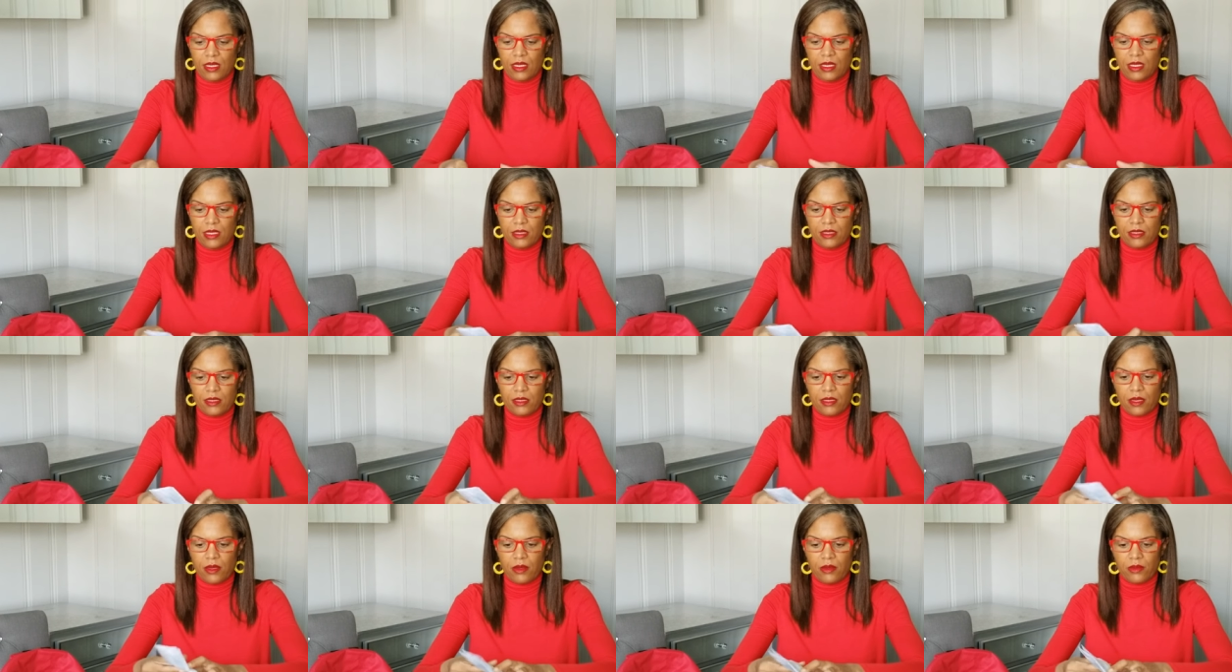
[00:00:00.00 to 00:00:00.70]
And
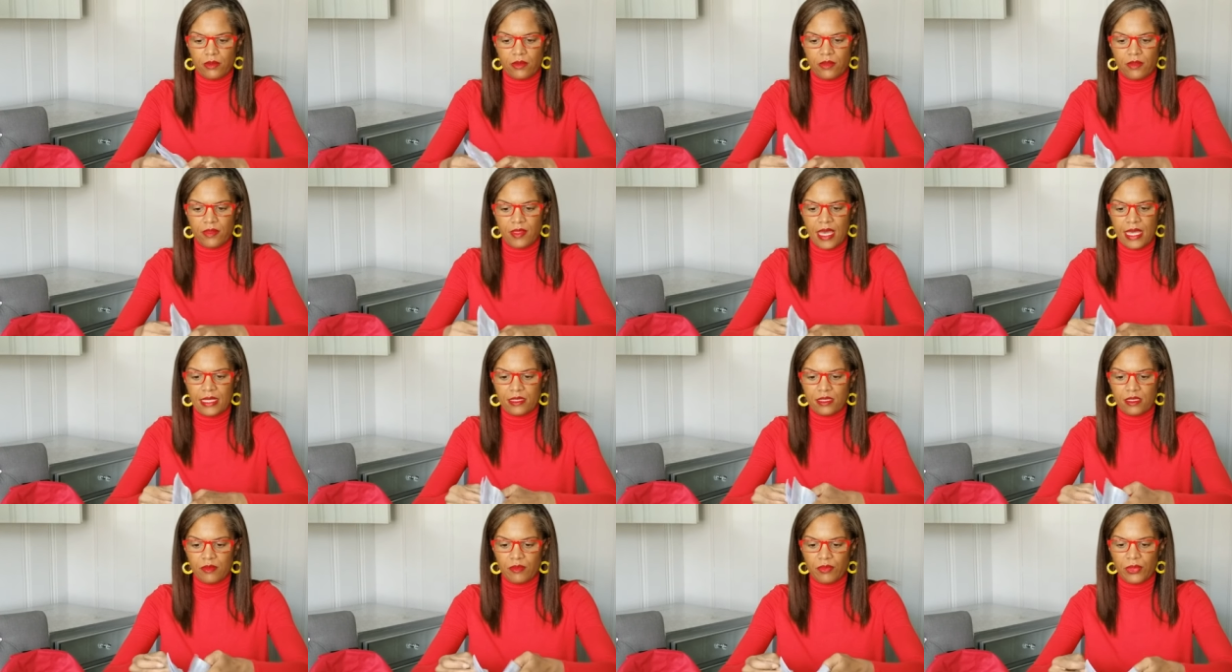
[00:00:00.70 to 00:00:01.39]
so
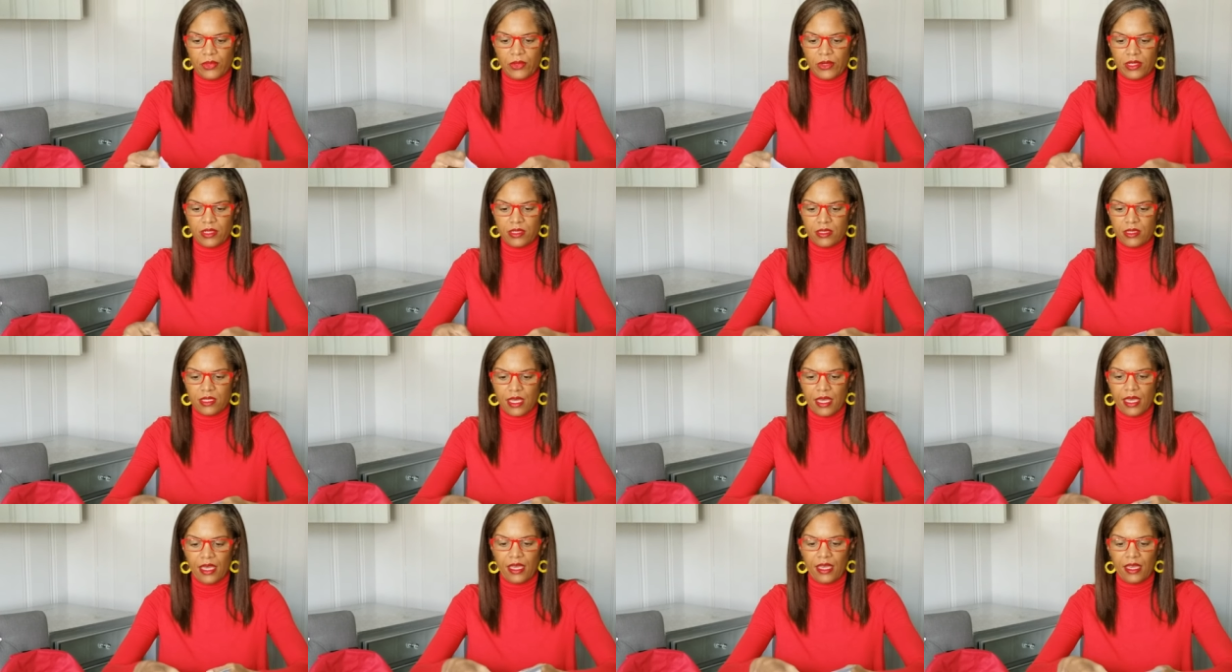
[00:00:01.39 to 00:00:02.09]
that's important to
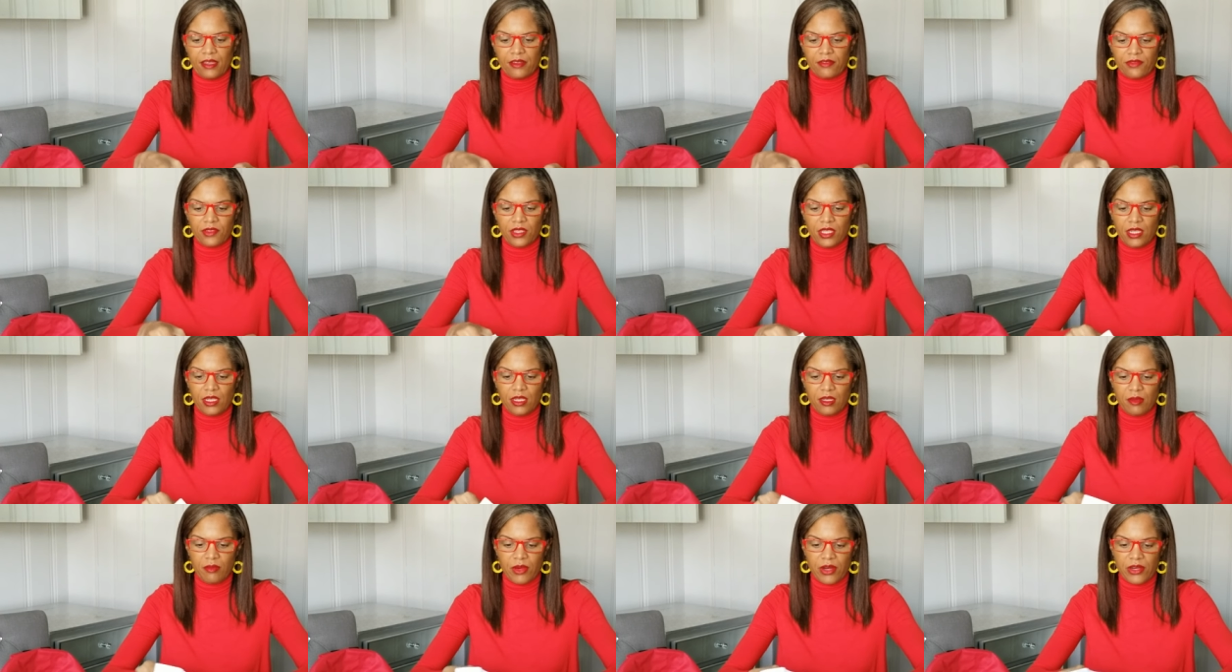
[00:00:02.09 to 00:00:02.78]
have in
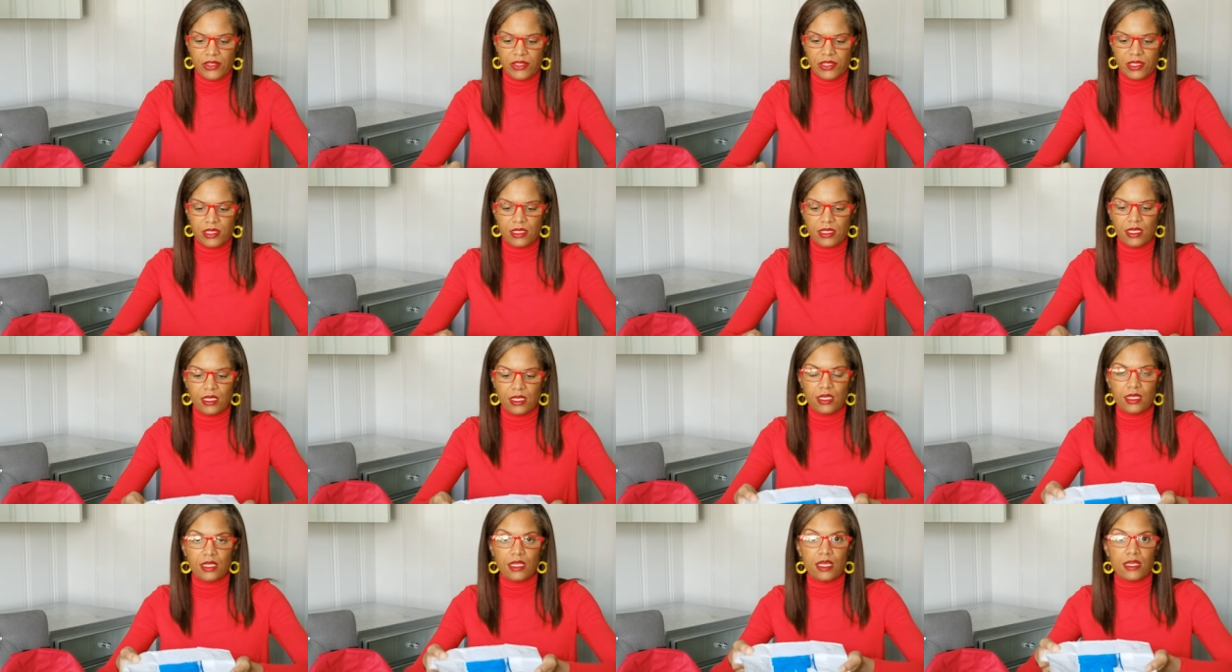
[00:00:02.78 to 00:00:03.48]
an emergency
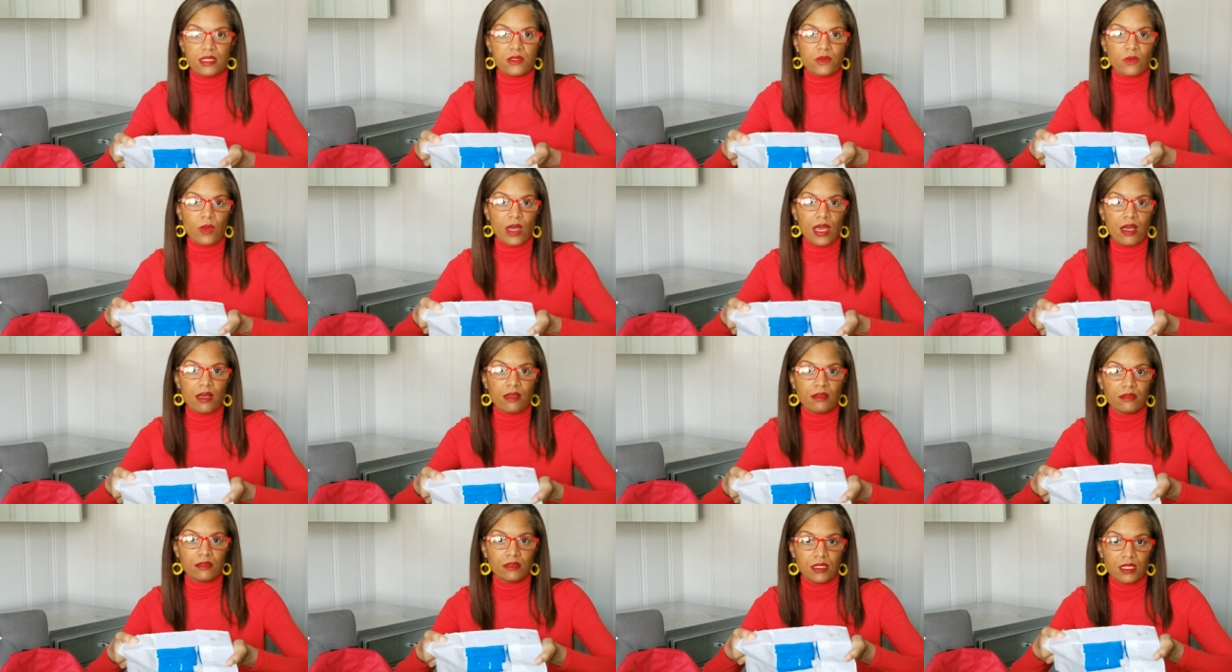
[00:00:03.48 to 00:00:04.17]
kit as
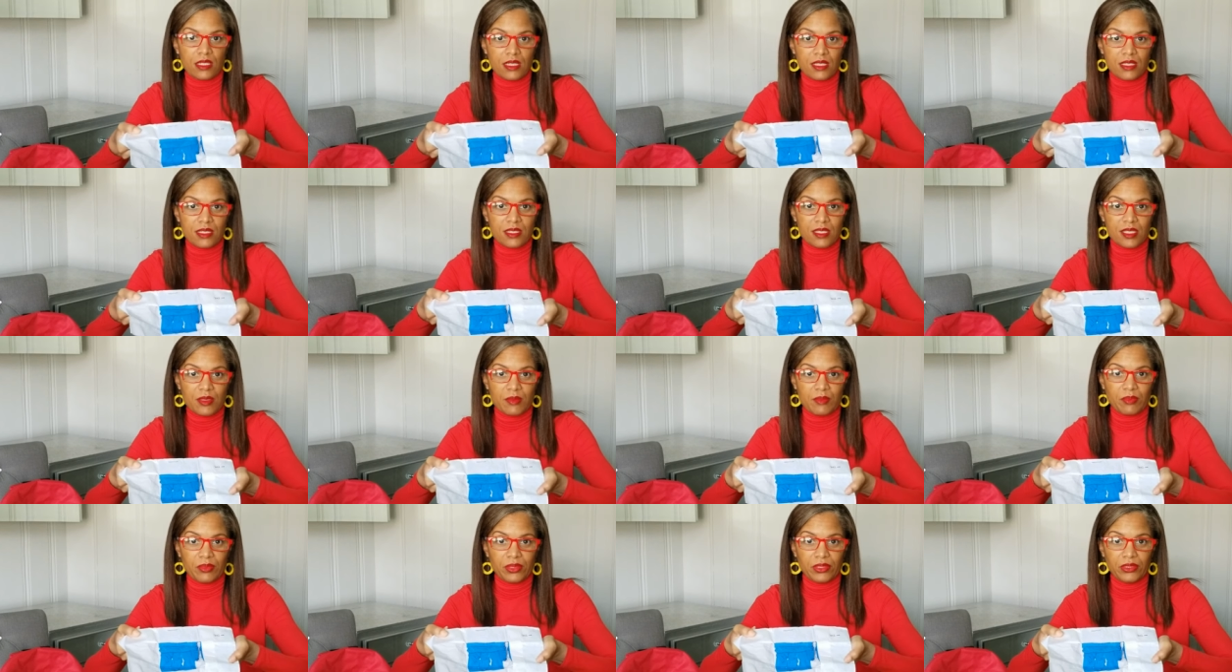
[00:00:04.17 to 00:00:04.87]
well.
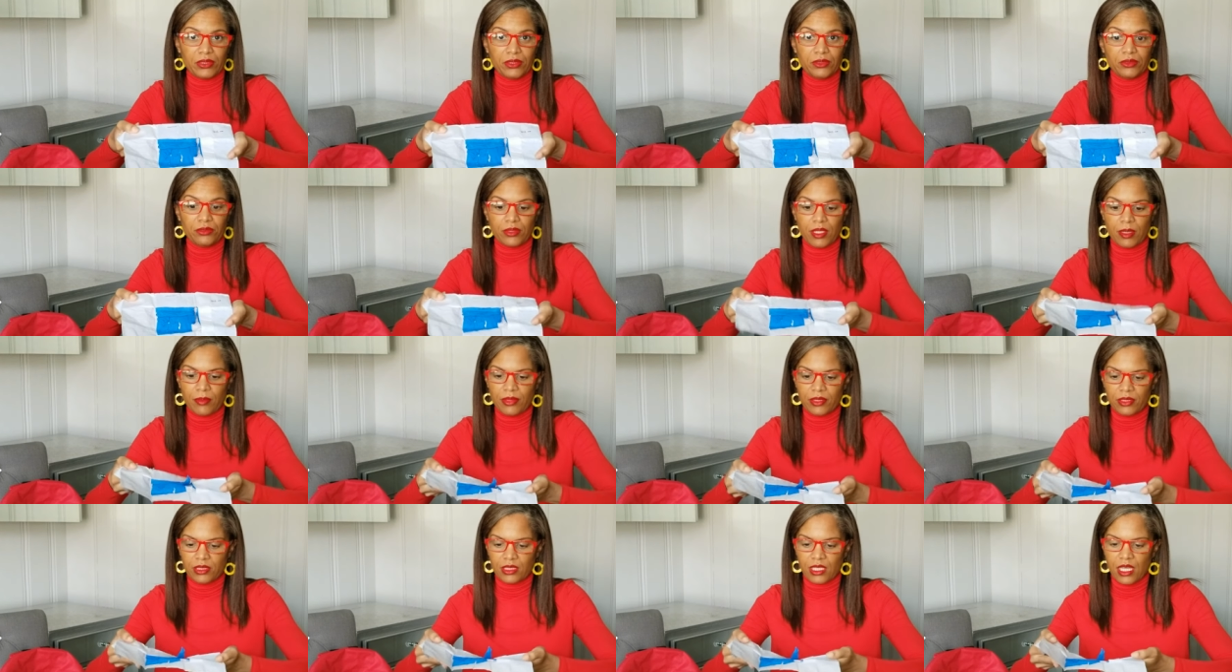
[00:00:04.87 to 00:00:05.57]
Some blue
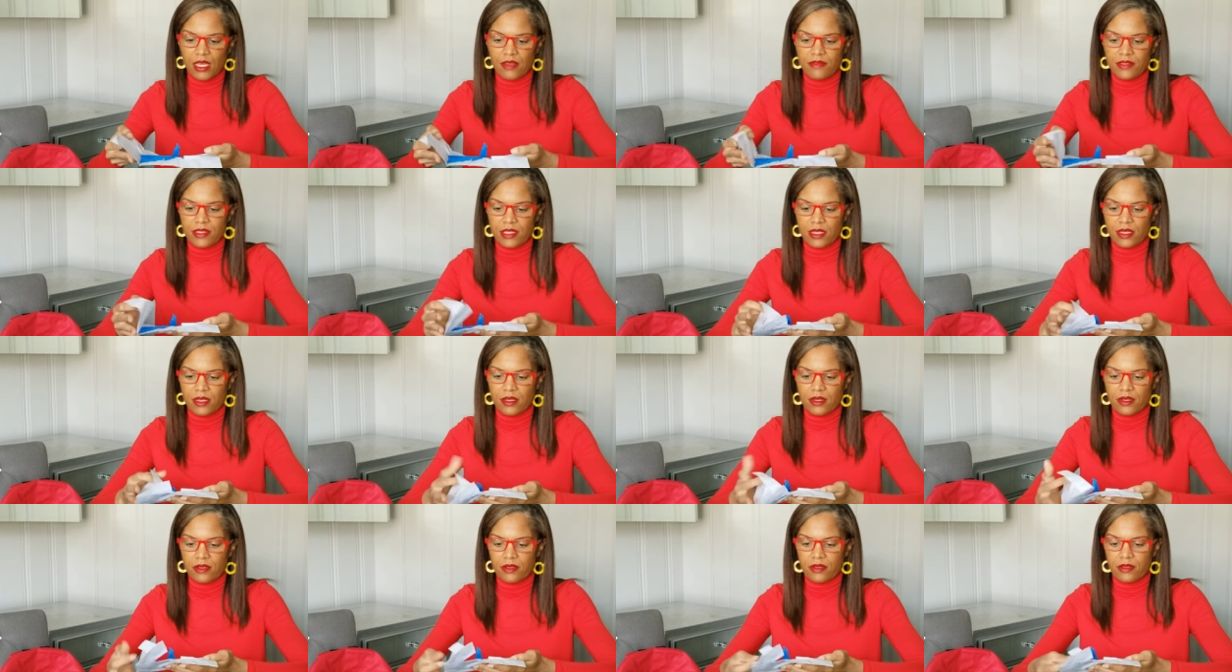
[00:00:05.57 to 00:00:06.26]
rubber gloves
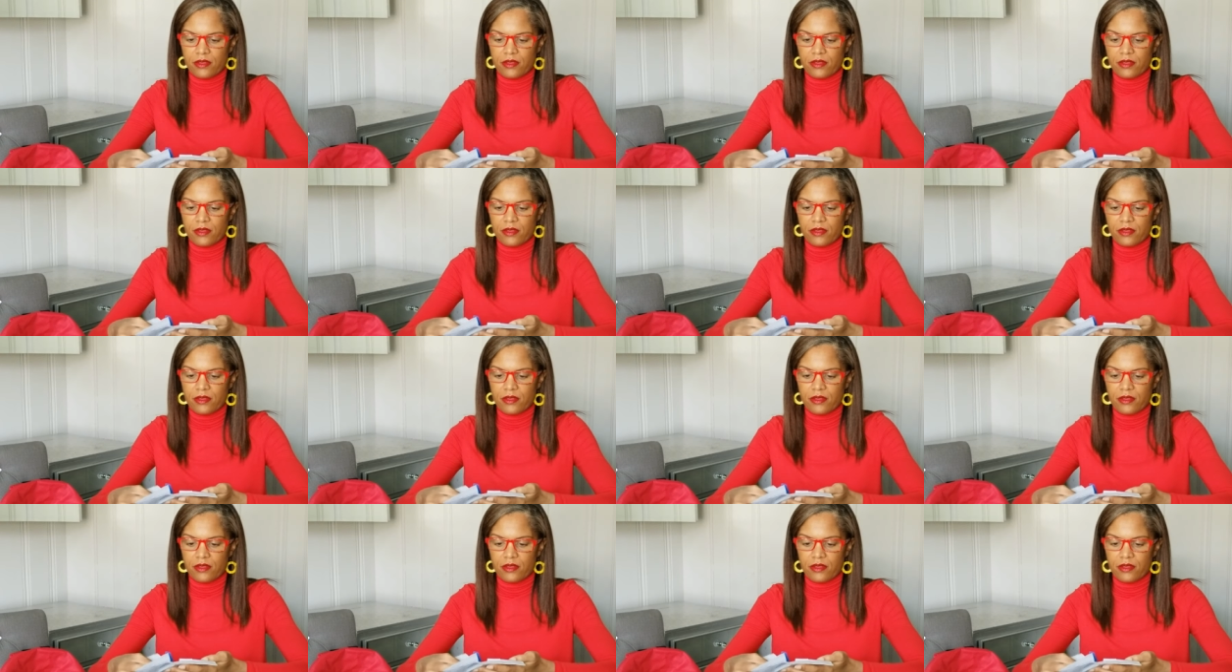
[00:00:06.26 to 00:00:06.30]
here.